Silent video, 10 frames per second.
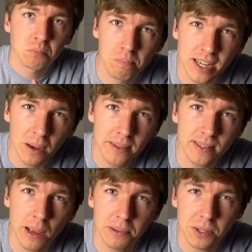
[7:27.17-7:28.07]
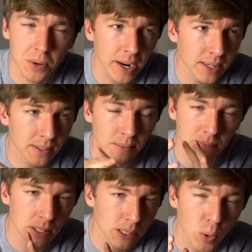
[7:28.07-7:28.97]
It's gotta be the same as the Grace,
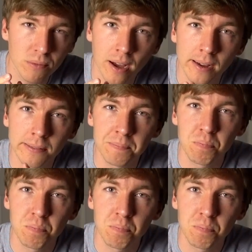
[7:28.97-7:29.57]
6.5.